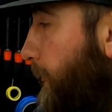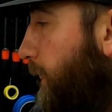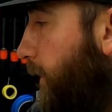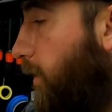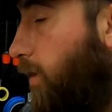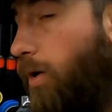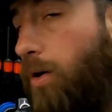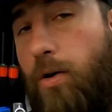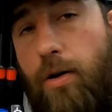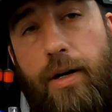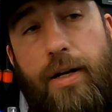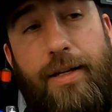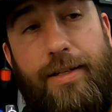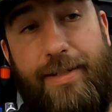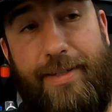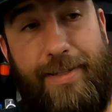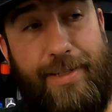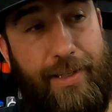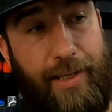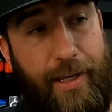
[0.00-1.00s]
The car
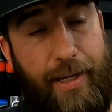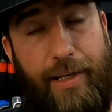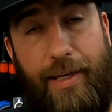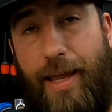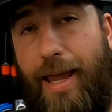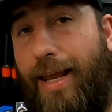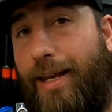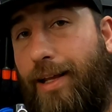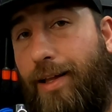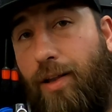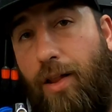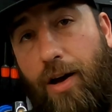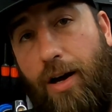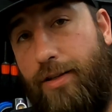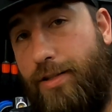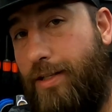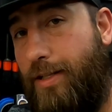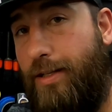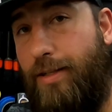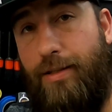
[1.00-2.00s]
is slick and
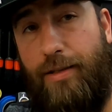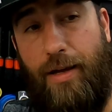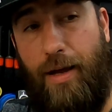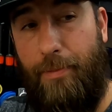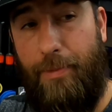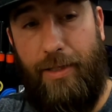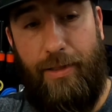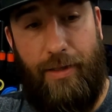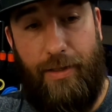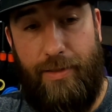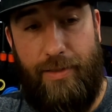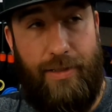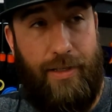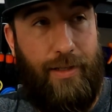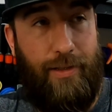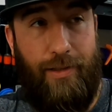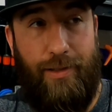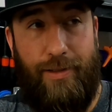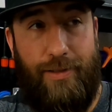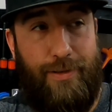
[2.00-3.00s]
glossy. I mean, this
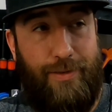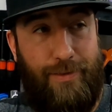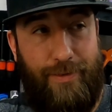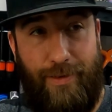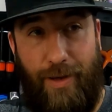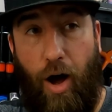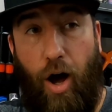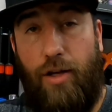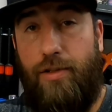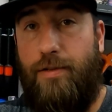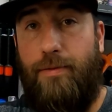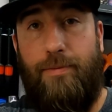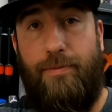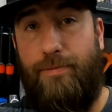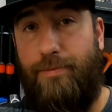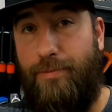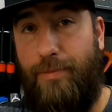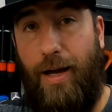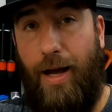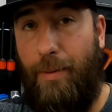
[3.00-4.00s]
thing looks awesome.
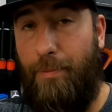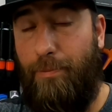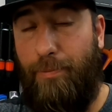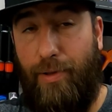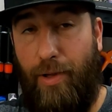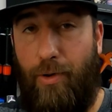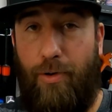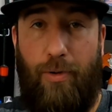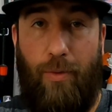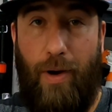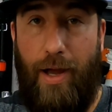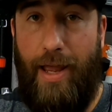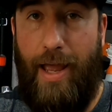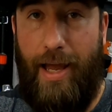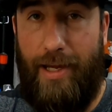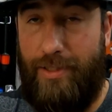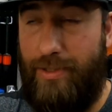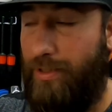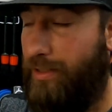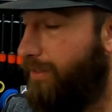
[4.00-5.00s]
I'm blown away
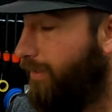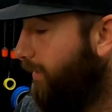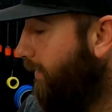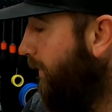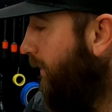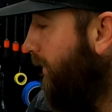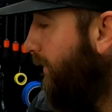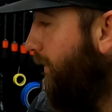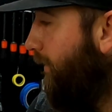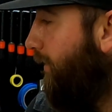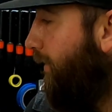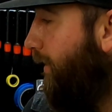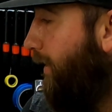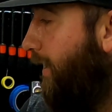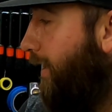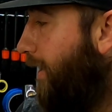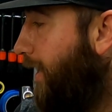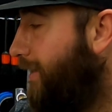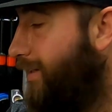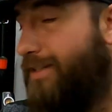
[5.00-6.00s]
actually.
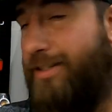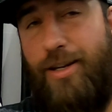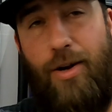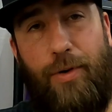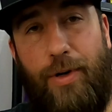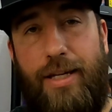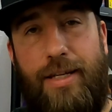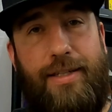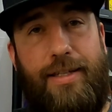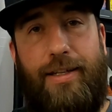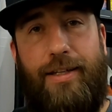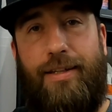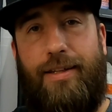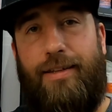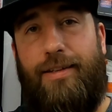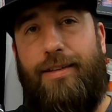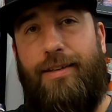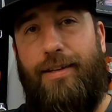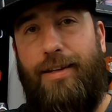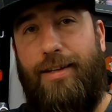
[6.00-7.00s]
And it's so easy.
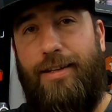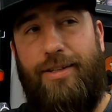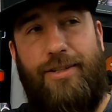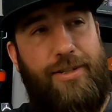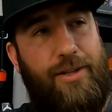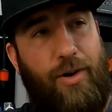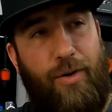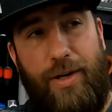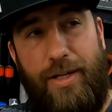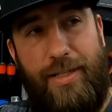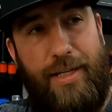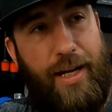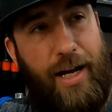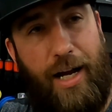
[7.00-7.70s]
It is so easy.